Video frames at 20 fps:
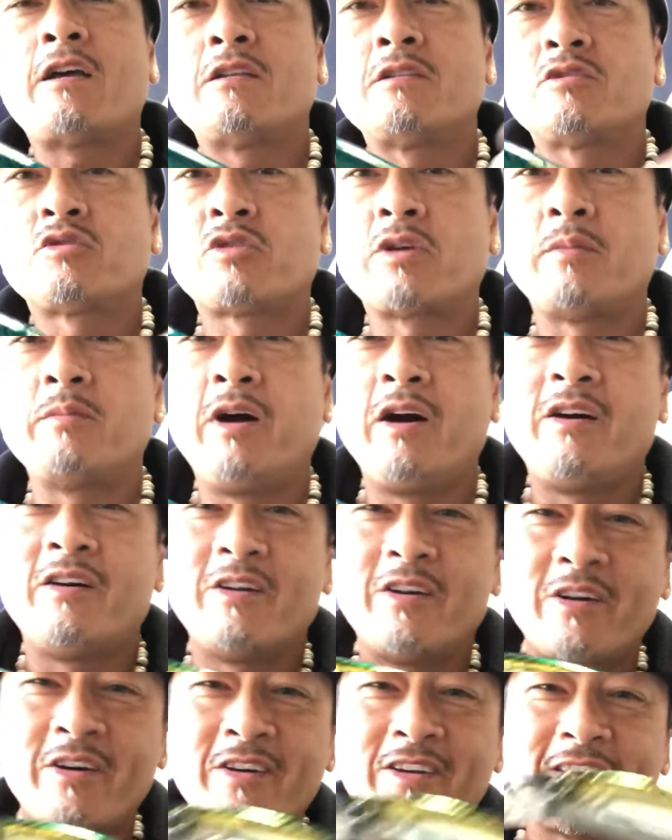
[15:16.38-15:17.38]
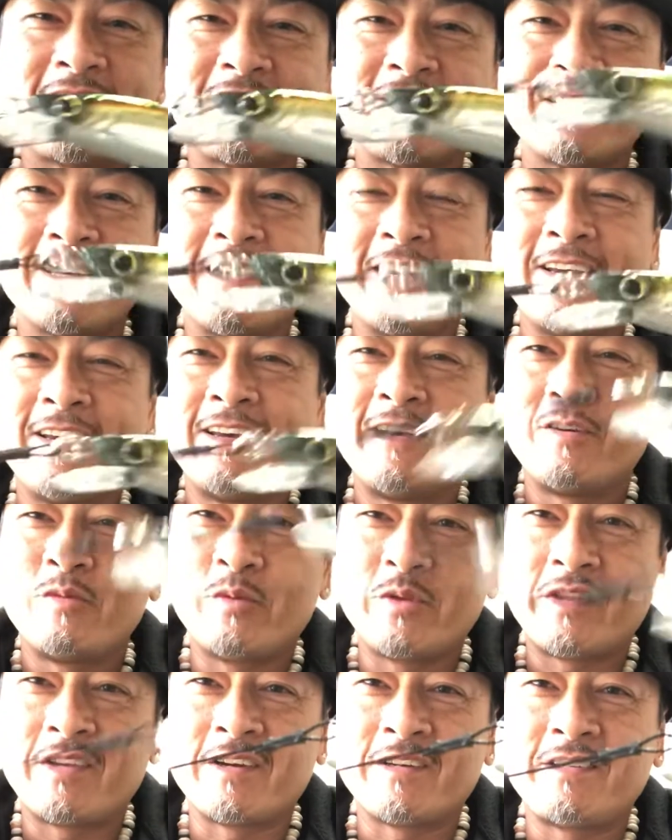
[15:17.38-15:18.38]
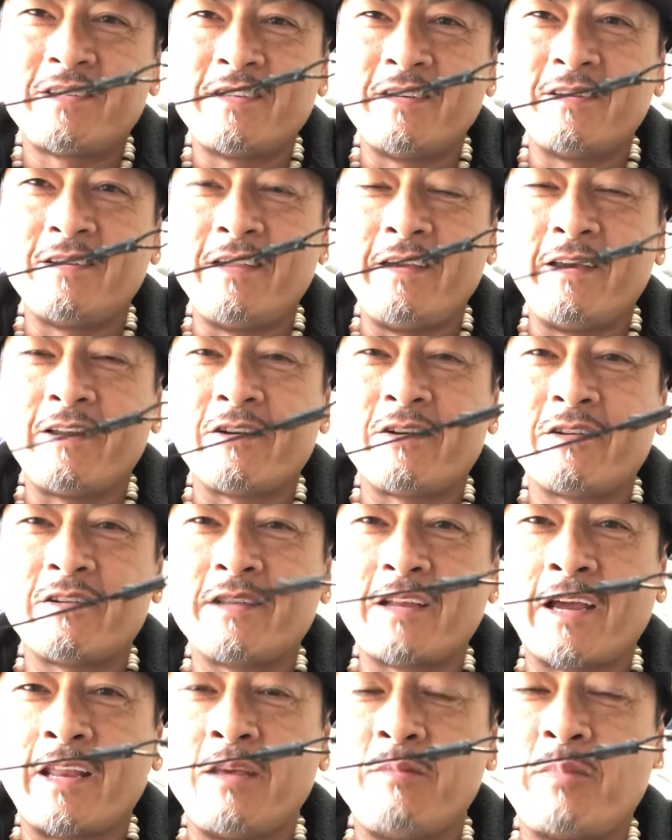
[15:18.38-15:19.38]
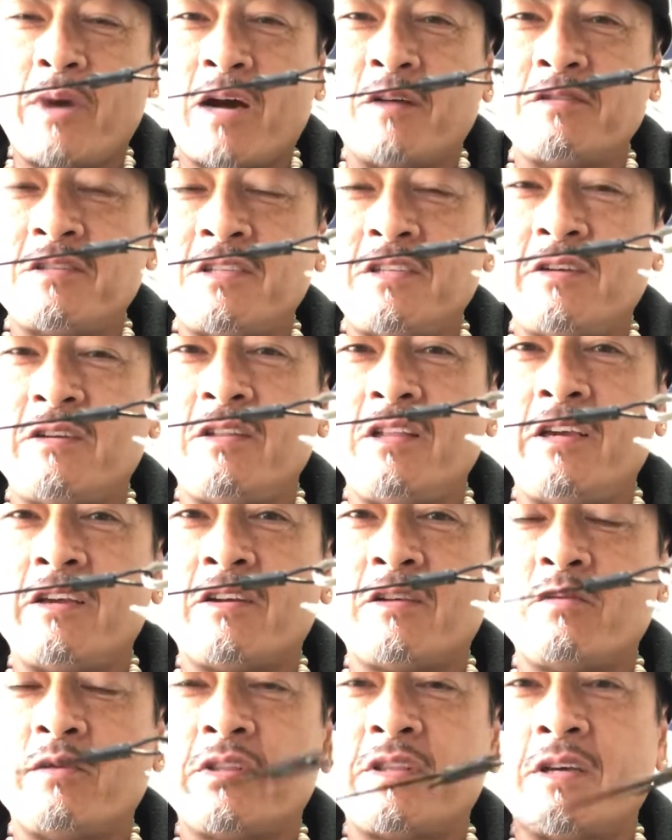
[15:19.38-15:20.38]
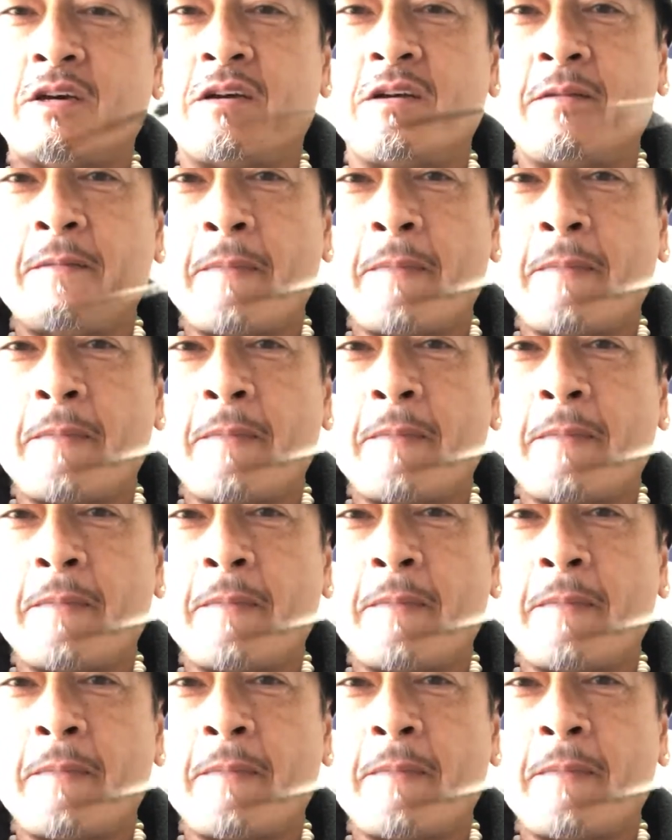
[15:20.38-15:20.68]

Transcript: treble hooks with a steel leader, 90-pound steel leader with a